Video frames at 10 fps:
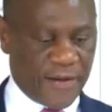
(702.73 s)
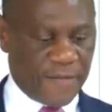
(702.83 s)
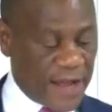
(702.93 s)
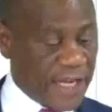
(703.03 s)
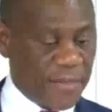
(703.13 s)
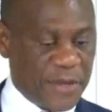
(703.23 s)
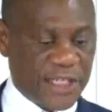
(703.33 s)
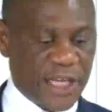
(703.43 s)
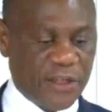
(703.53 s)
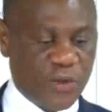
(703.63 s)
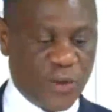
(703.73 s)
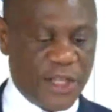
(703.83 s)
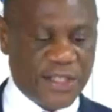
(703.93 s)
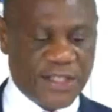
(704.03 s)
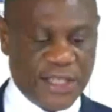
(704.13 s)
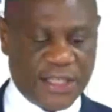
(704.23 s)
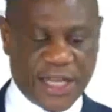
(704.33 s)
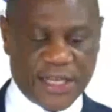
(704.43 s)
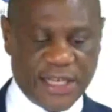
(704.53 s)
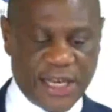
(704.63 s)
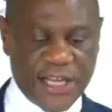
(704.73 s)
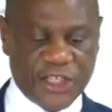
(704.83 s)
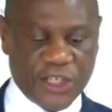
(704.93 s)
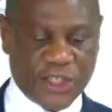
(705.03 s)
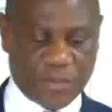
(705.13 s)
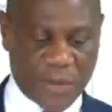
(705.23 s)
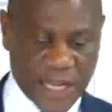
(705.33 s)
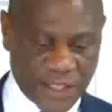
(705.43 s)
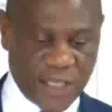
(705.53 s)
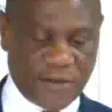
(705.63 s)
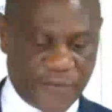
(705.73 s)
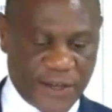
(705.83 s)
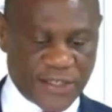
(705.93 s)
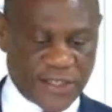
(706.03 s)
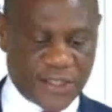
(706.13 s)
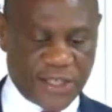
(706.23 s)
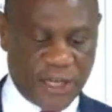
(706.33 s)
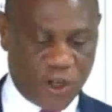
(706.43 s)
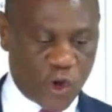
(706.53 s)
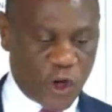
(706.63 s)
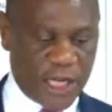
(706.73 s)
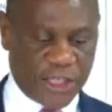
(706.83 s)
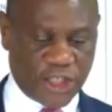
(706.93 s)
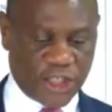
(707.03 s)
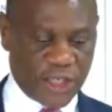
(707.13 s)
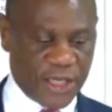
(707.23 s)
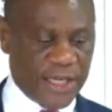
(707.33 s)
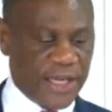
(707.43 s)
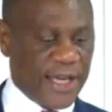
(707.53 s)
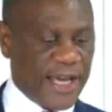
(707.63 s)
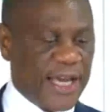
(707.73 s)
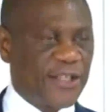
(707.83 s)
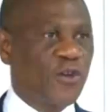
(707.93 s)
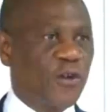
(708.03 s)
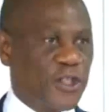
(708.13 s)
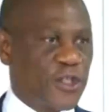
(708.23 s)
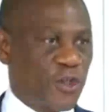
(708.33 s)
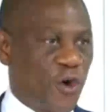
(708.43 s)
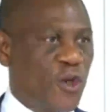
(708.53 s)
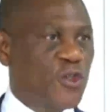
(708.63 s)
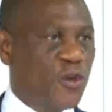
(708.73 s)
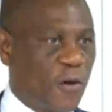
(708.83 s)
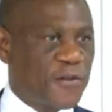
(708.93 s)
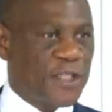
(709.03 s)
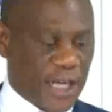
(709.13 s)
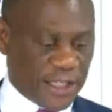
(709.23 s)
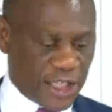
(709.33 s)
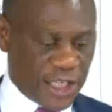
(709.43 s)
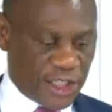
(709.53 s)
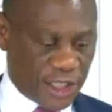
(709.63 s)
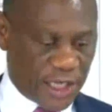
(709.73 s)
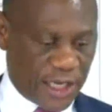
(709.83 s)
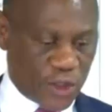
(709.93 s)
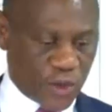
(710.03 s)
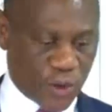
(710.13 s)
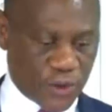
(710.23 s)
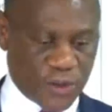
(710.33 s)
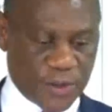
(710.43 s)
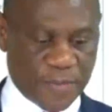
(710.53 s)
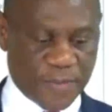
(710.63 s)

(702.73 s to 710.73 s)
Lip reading: Fundamental to this is that nations must invest in knowledge as a source of strategic resource.